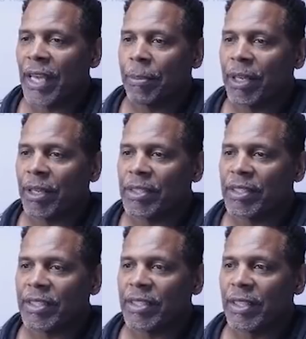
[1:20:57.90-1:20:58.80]
it because
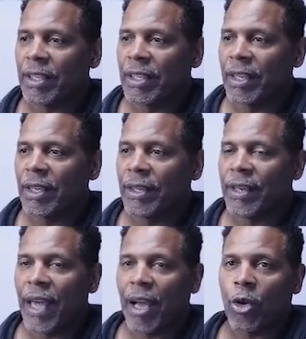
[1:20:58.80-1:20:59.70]
it's
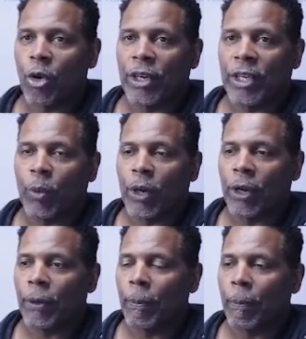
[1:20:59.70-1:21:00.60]
not going anywhere
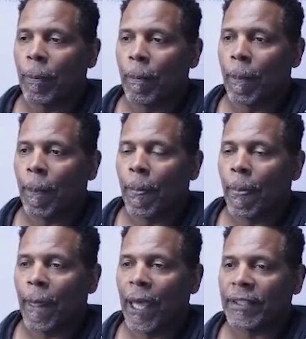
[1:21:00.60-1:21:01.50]

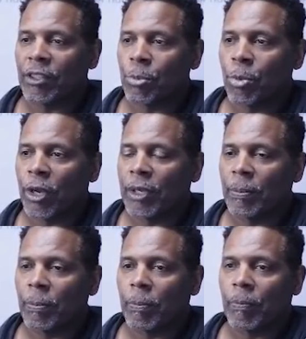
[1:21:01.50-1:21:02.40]
at this point.
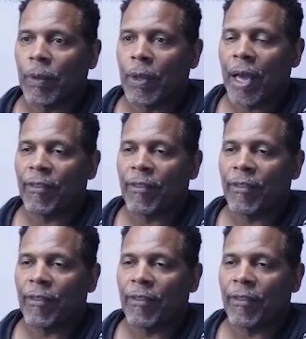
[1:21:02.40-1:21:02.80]
I've